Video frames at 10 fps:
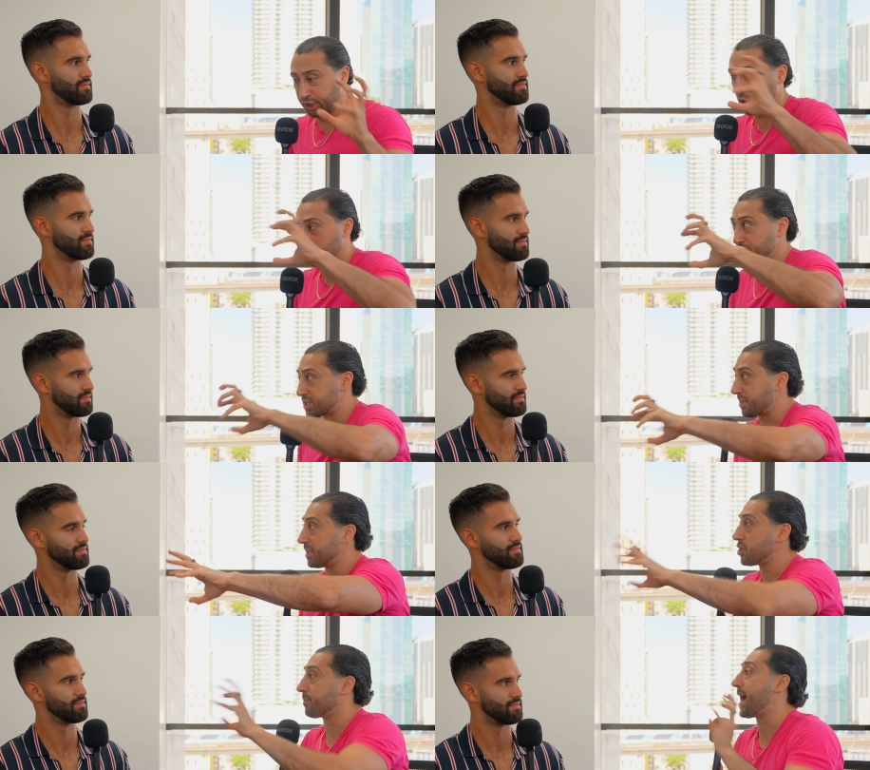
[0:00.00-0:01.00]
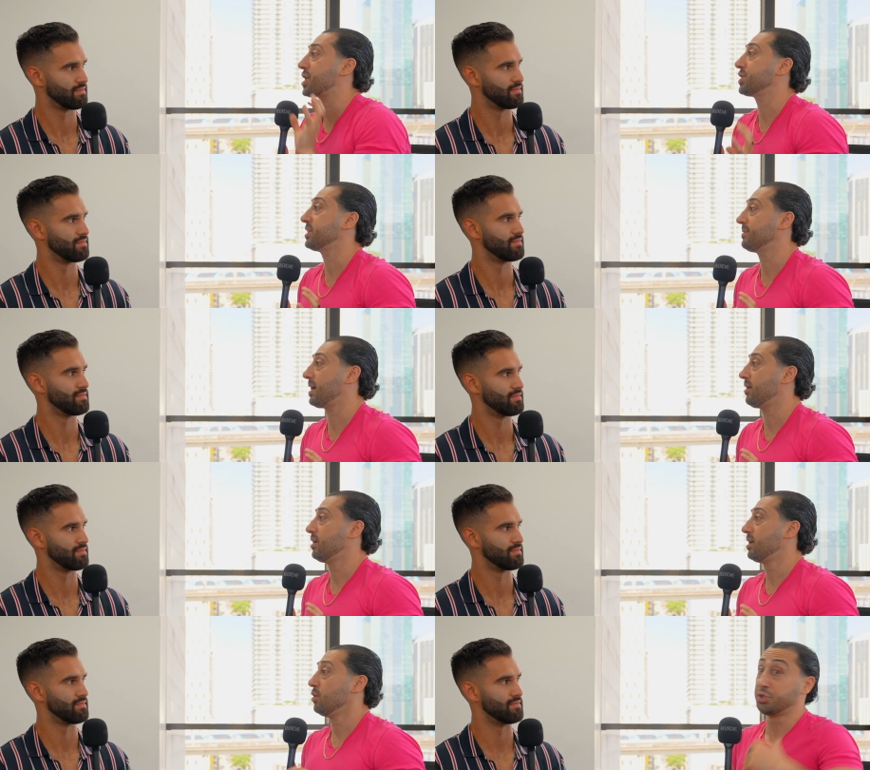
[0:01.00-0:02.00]
Speaker 1: it towards something that you're passionate about
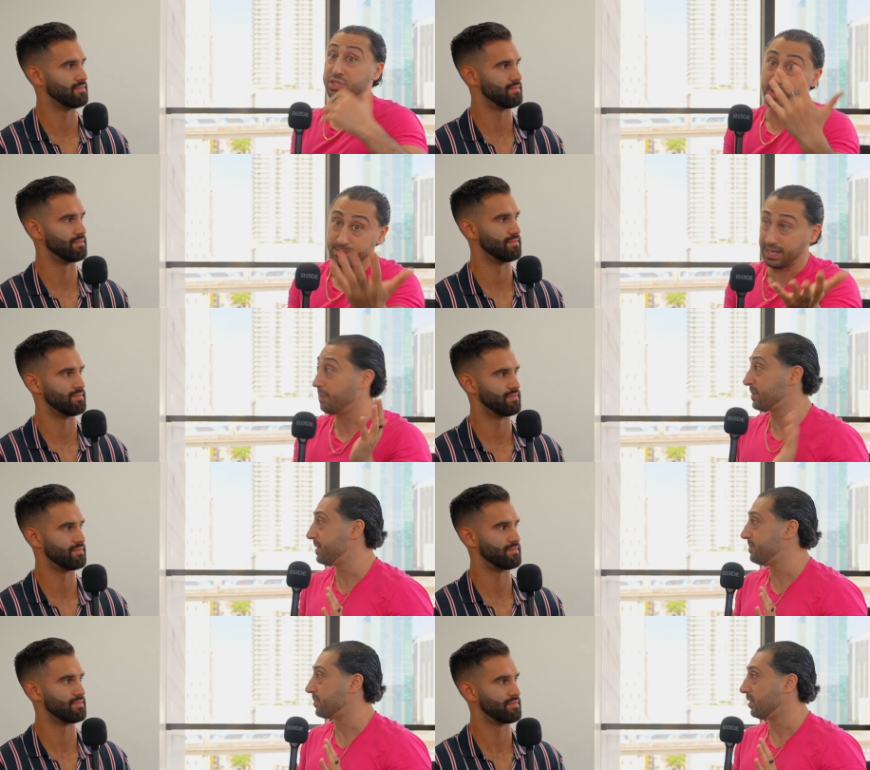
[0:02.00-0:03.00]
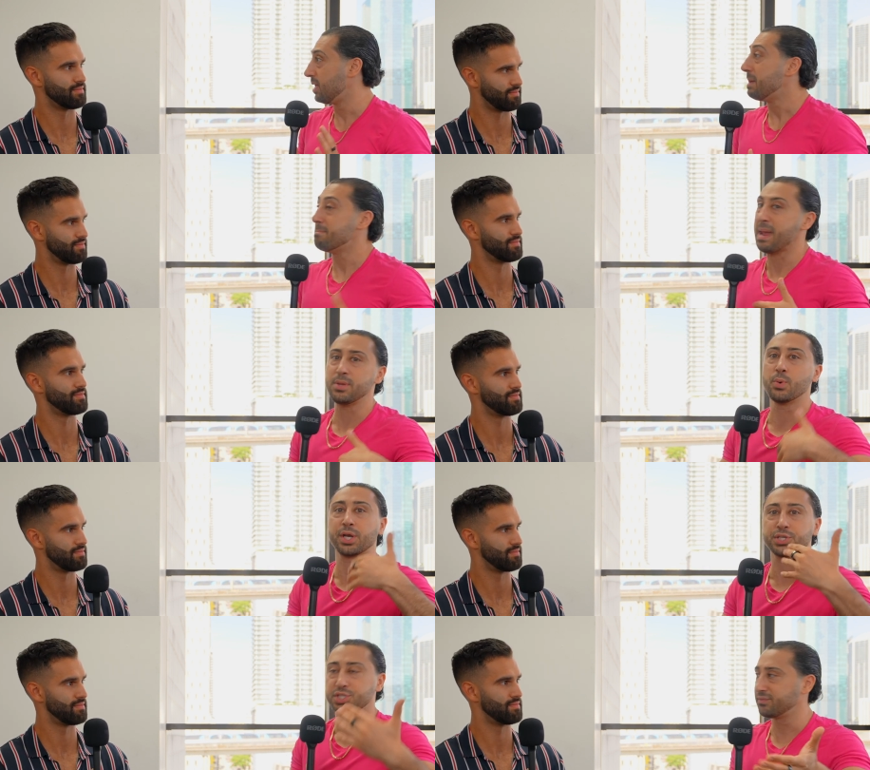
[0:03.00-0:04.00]
which is maybe mm. helping people. Maybe you want
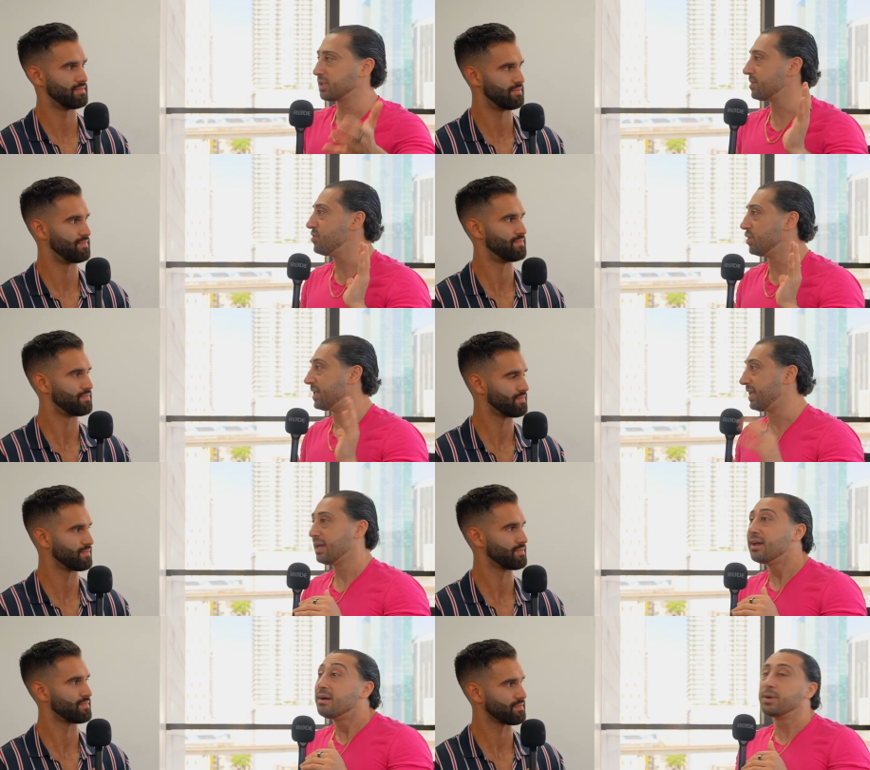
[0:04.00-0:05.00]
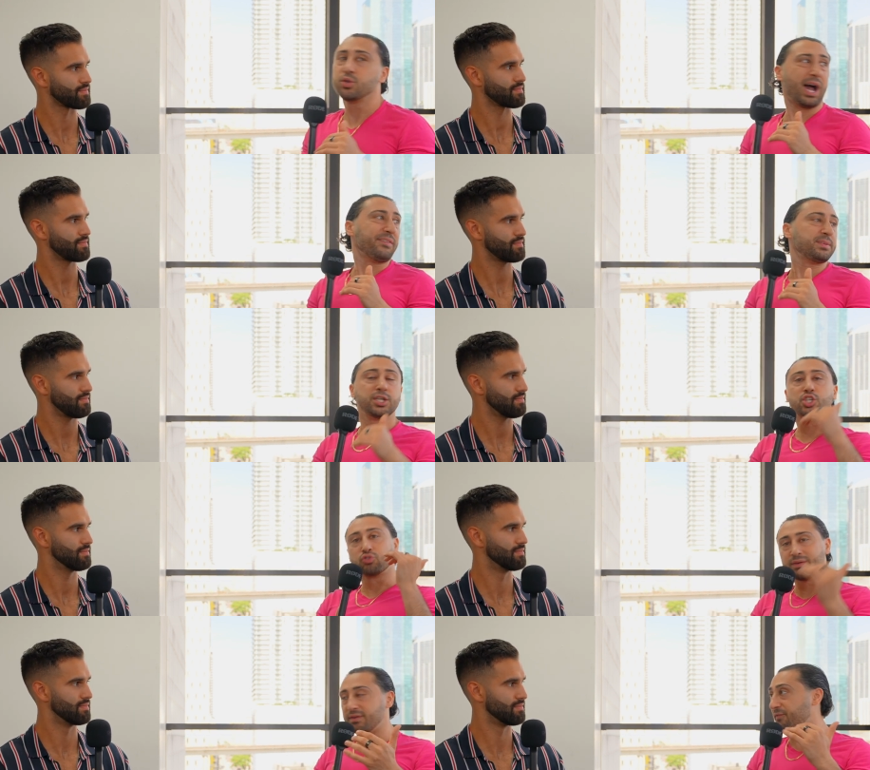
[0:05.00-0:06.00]
to serve the community, but you have to be
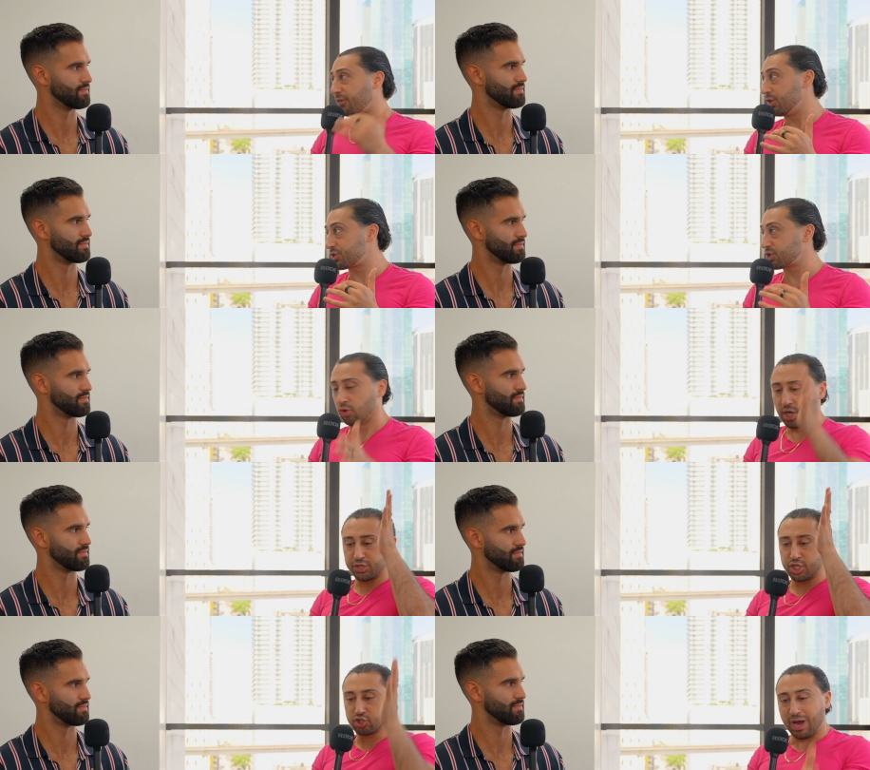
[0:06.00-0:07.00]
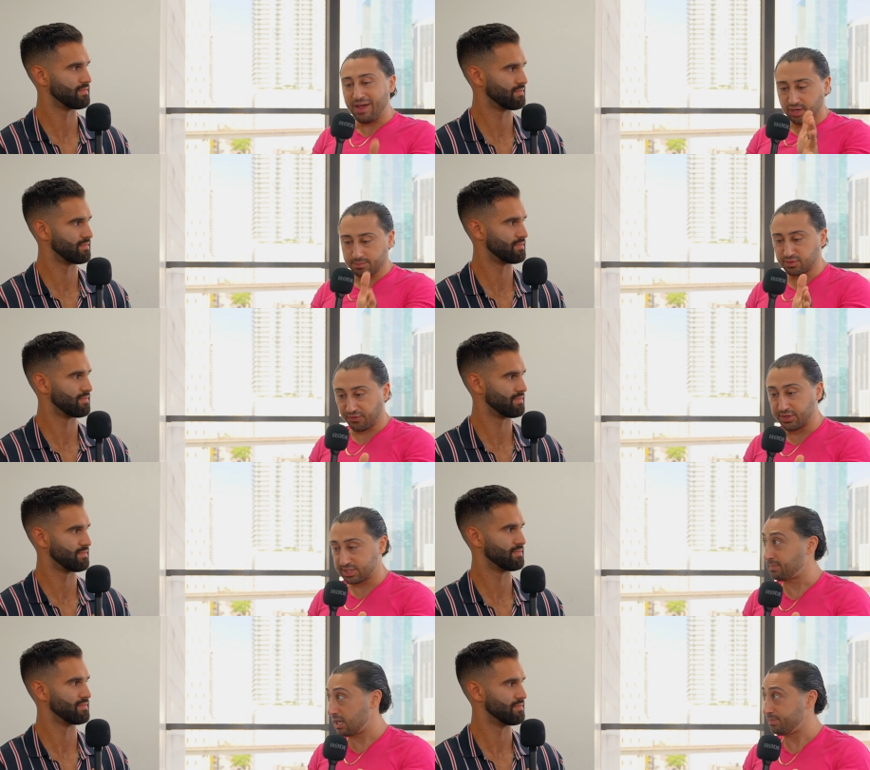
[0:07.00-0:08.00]
driven first. So the drive comes first,
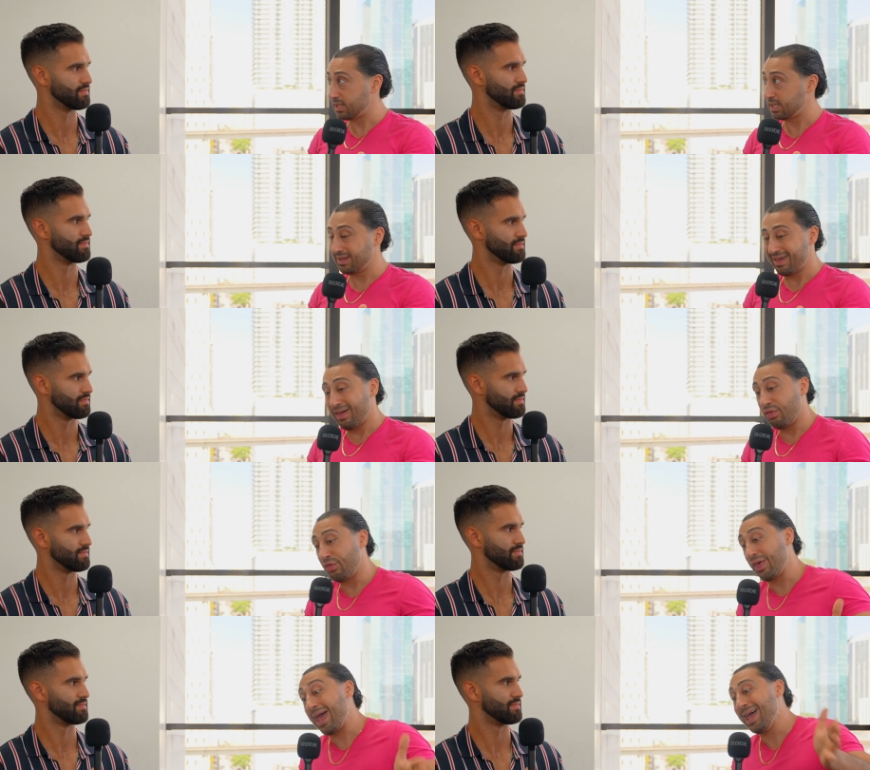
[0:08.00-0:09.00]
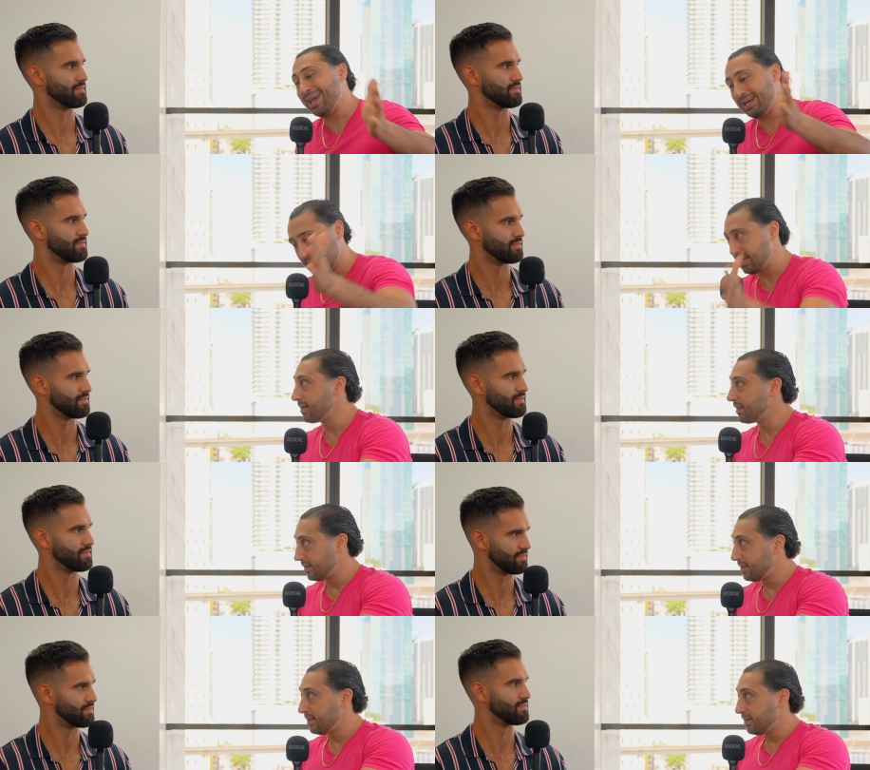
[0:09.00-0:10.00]
in my opinion. Then
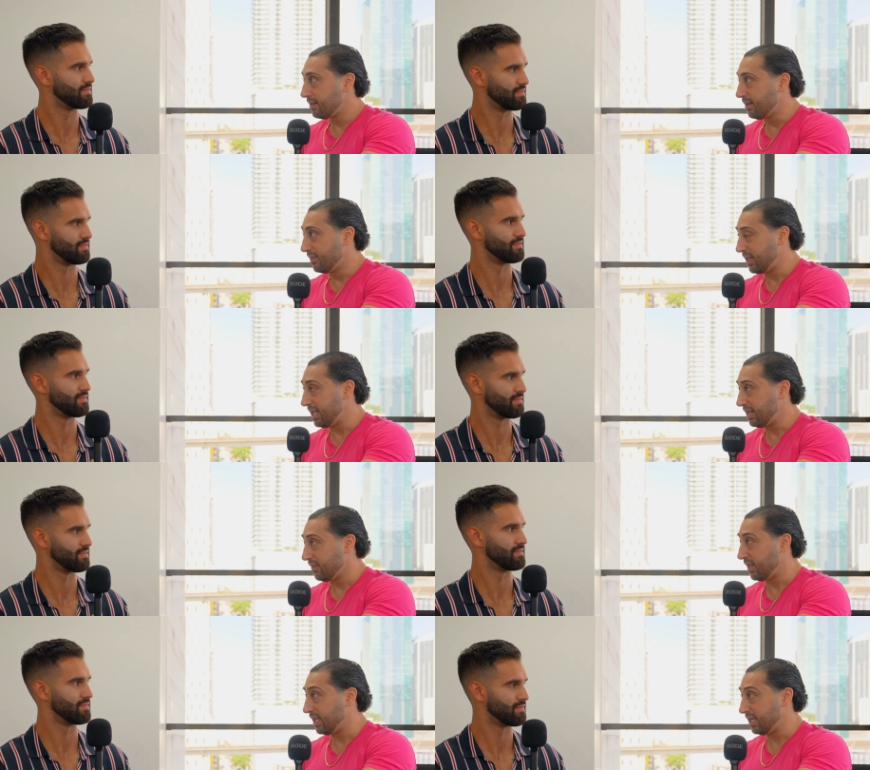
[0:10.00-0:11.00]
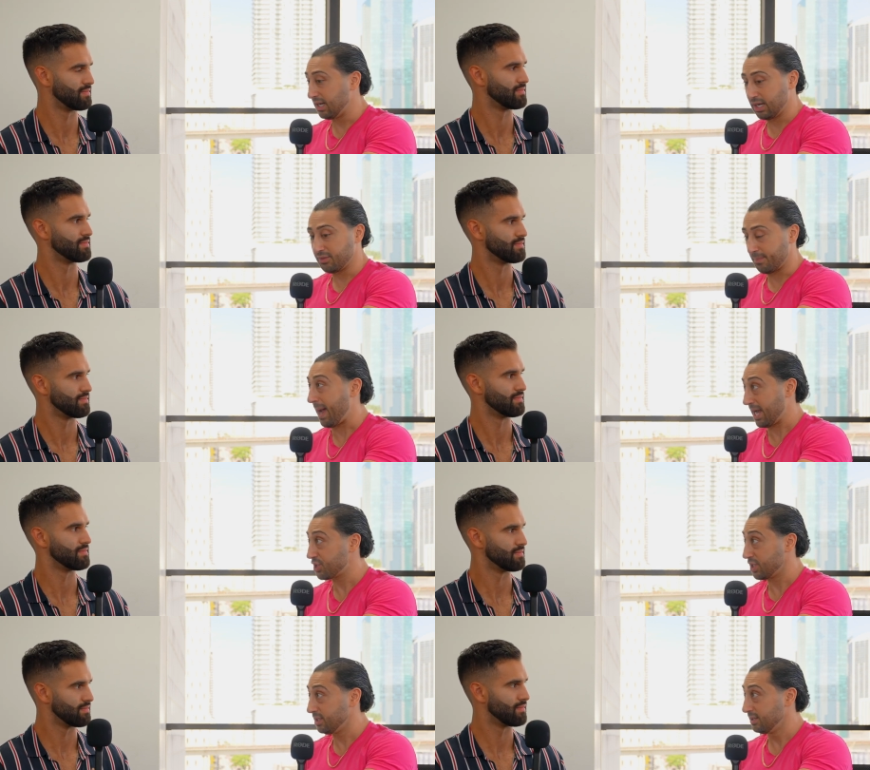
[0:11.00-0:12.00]
the the uh, the
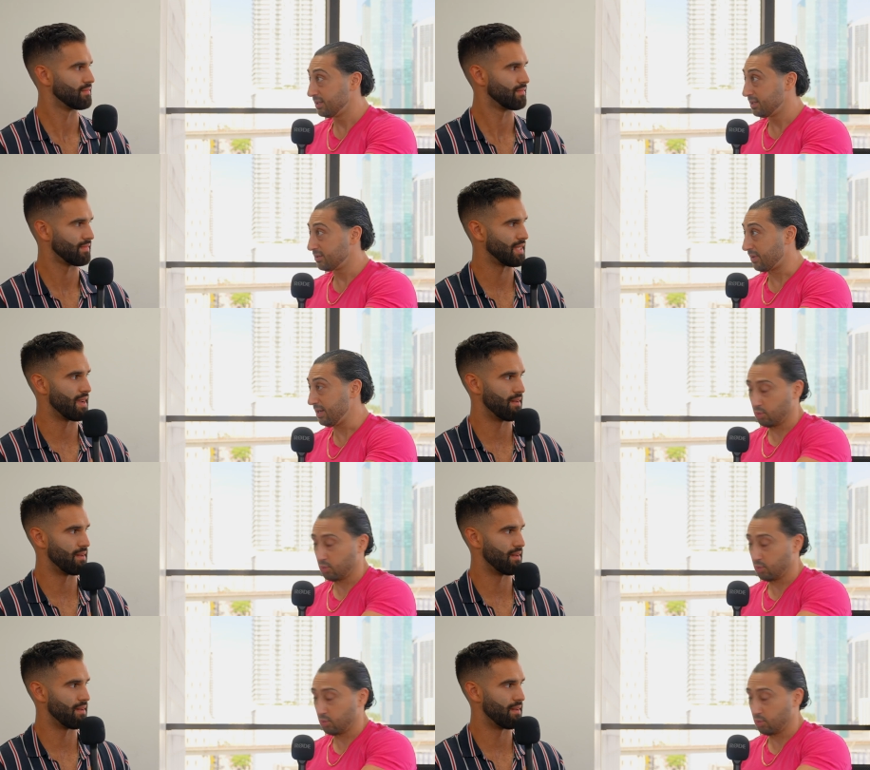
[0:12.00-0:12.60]
passion, right? Yeah.